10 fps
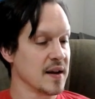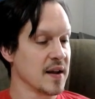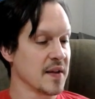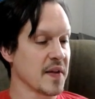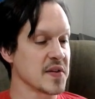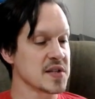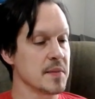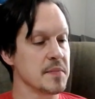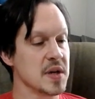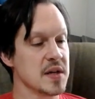that the
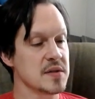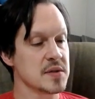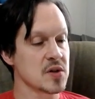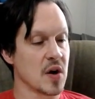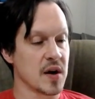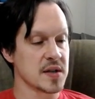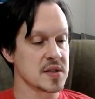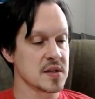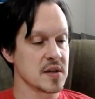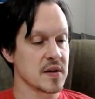sunbeams caused
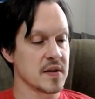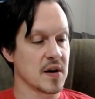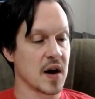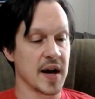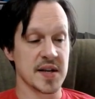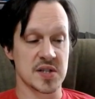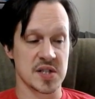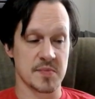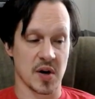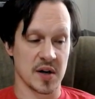their eyes to
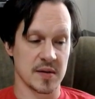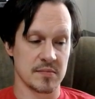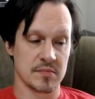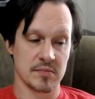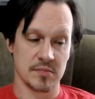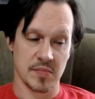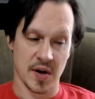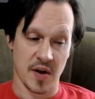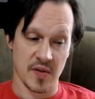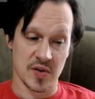smart, but
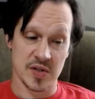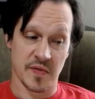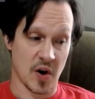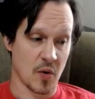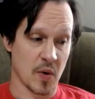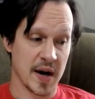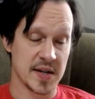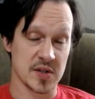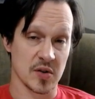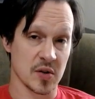others, far
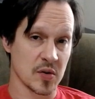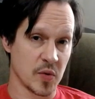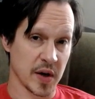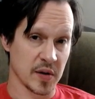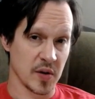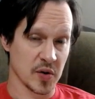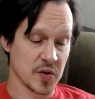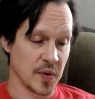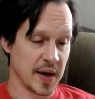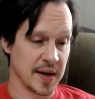wiser, quickly looked
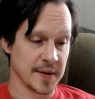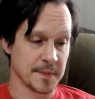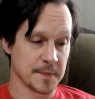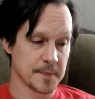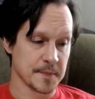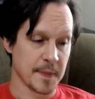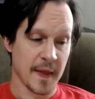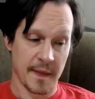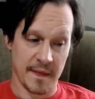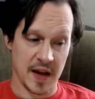away.
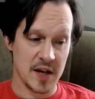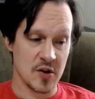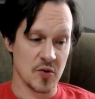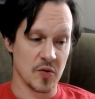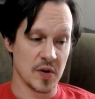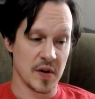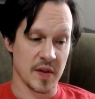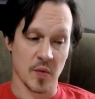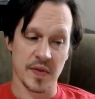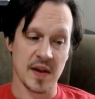They knew
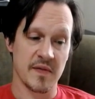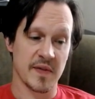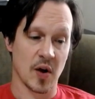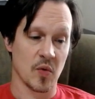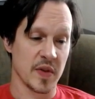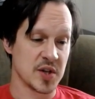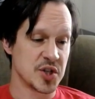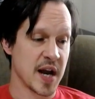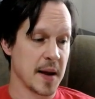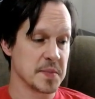that what they felt were the
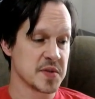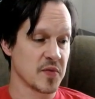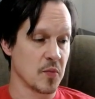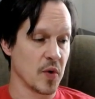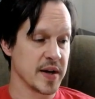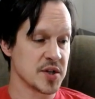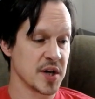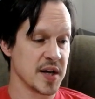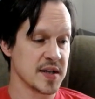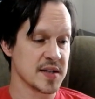jabs from White
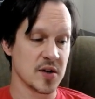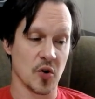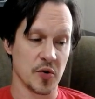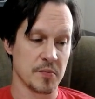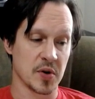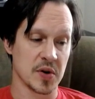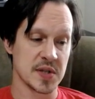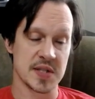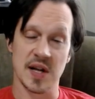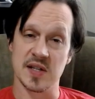Jade's and Golden Bird's
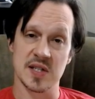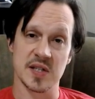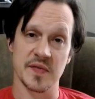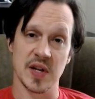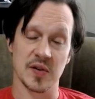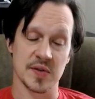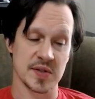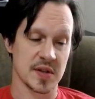dozens of needles.